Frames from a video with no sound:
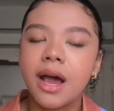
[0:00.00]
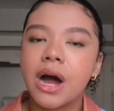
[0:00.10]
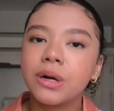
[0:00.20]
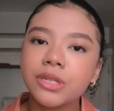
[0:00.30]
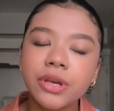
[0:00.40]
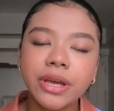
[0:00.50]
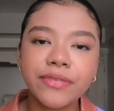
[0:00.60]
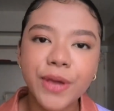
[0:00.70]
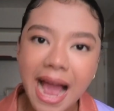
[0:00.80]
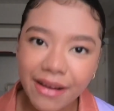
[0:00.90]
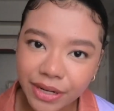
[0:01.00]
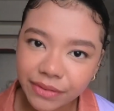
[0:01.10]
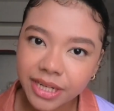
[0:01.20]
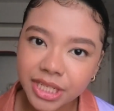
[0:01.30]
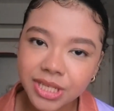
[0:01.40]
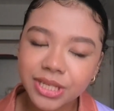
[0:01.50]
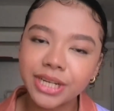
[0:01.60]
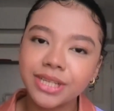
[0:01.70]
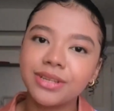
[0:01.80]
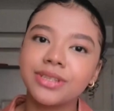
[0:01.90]
Also, if you haven't
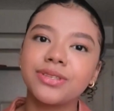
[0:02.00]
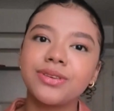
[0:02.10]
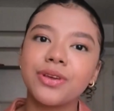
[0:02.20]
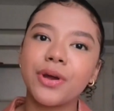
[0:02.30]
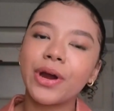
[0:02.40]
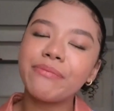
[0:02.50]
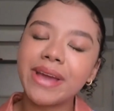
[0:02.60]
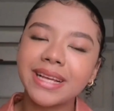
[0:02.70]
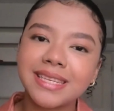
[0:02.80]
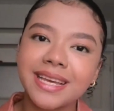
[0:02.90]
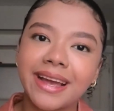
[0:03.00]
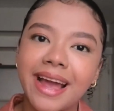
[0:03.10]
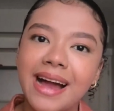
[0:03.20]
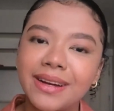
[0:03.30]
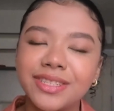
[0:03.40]
registered to your MEXC account,